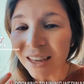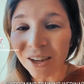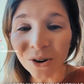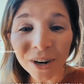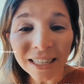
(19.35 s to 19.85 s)

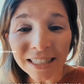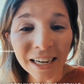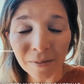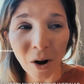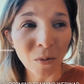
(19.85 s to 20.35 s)
your kids can
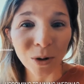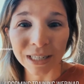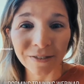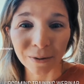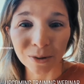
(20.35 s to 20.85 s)
come home one
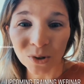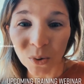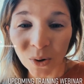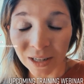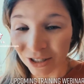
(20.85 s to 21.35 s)
day from
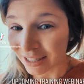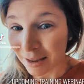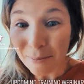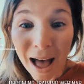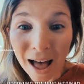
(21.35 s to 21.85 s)
school and just say,
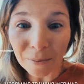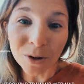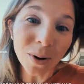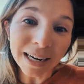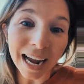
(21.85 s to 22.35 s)
Mom,
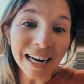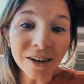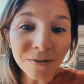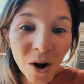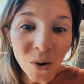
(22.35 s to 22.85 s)
quick, I need
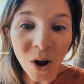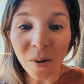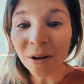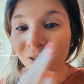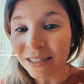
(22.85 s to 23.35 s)
a phone. All
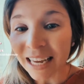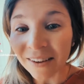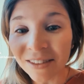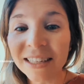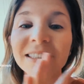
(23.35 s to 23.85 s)
my friends
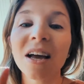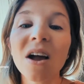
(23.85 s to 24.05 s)
have this.